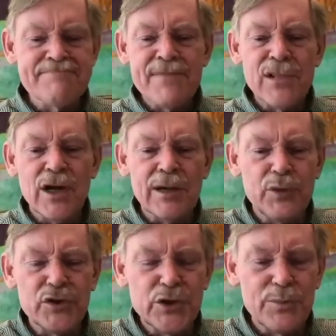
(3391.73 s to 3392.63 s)
look,
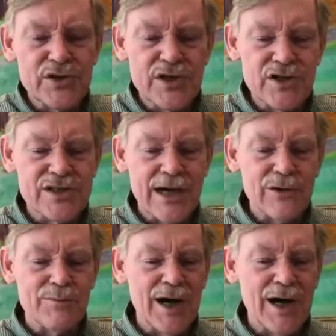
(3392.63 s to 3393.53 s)
put your positions out
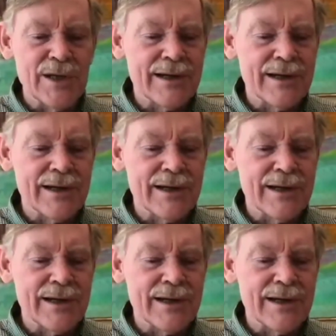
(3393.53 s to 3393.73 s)
in public.